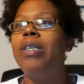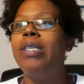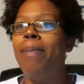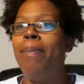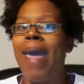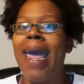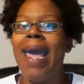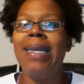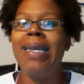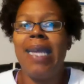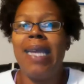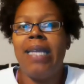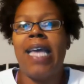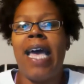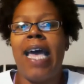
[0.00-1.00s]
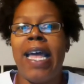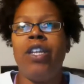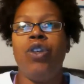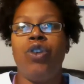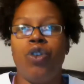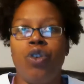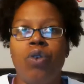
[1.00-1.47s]
a mandate that
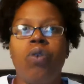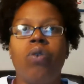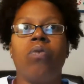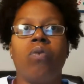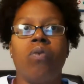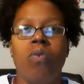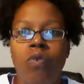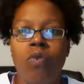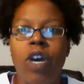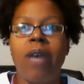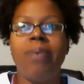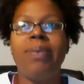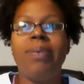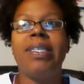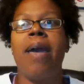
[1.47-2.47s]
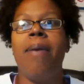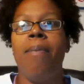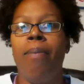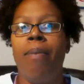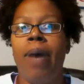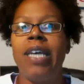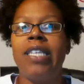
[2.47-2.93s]
your website
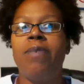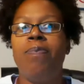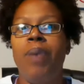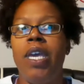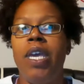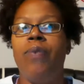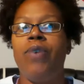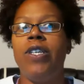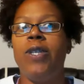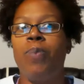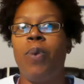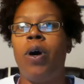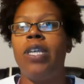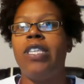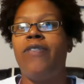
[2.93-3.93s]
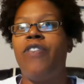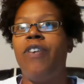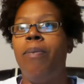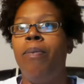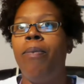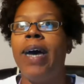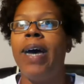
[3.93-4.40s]
must be responsive. It
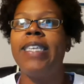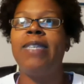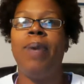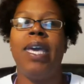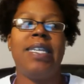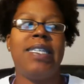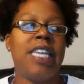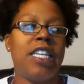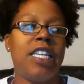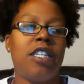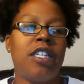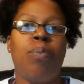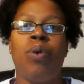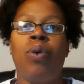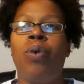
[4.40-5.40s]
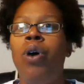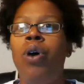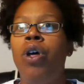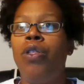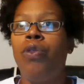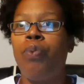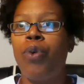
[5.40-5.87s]
must be accessible
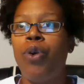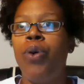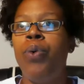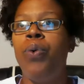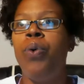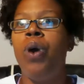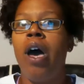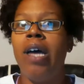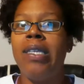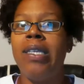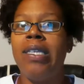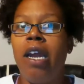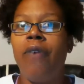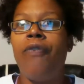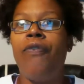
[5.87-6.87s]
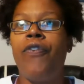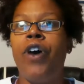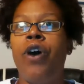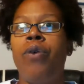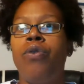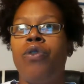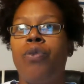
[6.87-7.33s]
through a
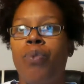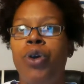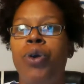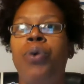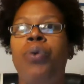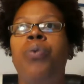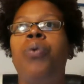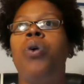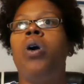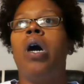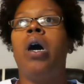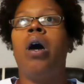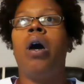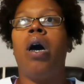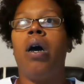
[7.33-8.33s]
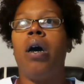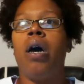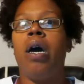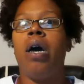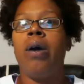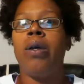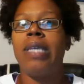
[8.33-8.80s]
telephone, through
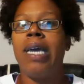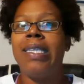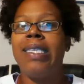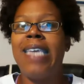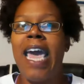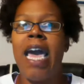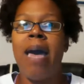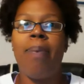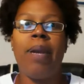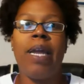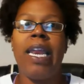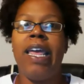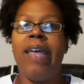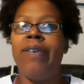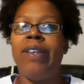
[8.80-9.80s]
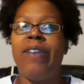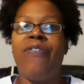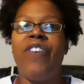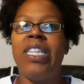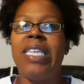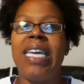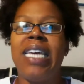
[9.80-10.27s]
a tablet.
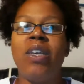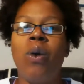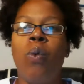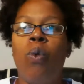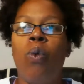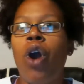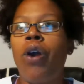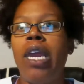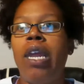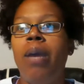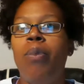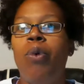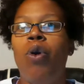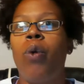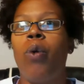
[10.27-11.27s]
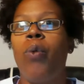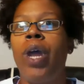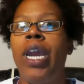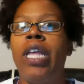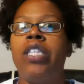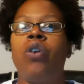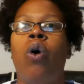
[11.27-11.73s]
It doesn't work anymore when
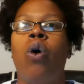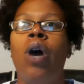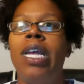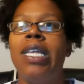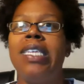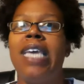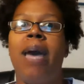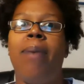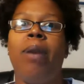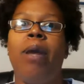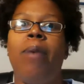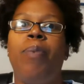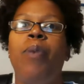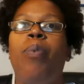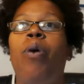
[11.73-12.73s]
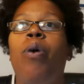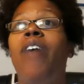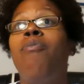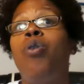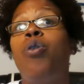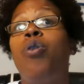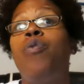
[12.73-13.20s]
it's on a tablet. People have
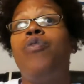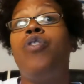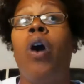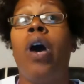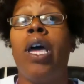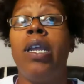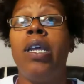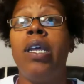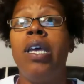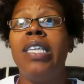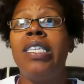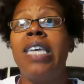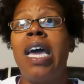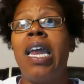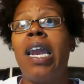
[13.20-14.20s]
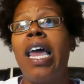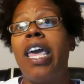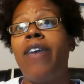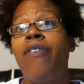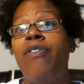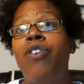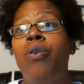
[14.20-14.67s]
moved on. It's kind of like
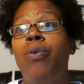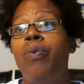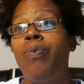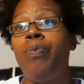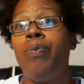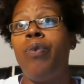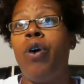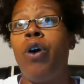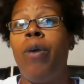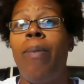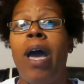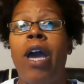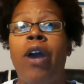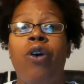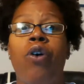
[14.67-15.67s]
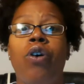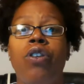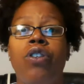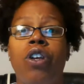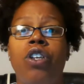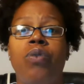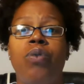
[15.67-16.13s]
if you are in my Google
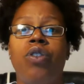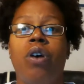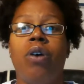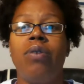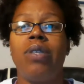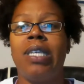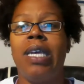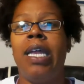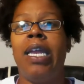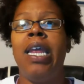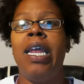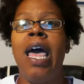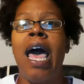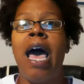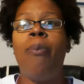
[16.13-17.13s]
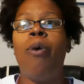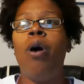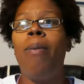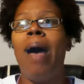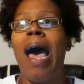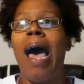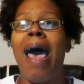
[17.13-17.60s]
search results and I'm on
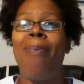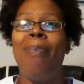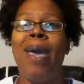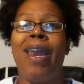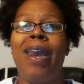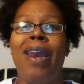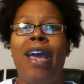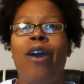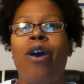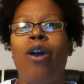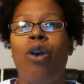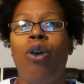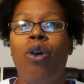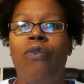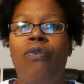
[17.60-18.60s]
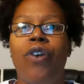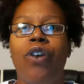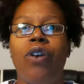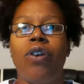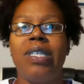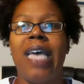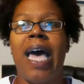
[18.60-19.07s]
my iPad and I go to look for
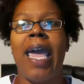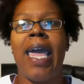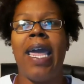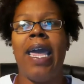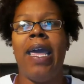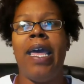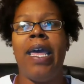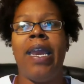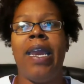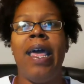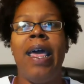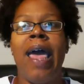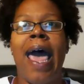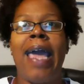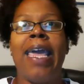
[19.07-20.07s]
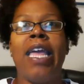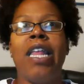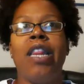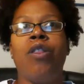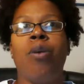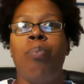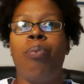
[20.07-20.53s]
your site and I
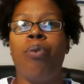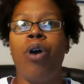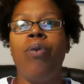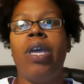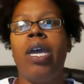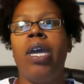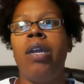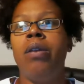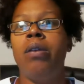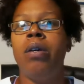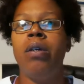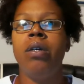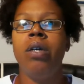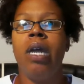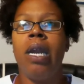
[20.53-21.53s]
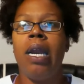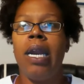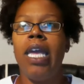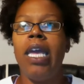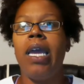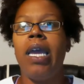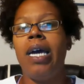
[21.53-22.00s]
get the broken
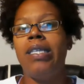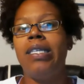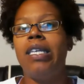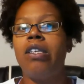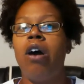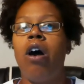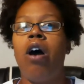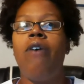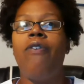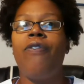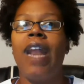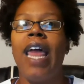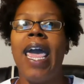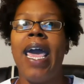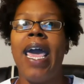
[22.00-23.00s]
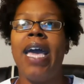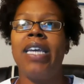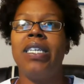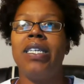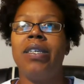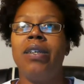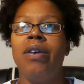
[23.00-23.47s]
link because it's all Flash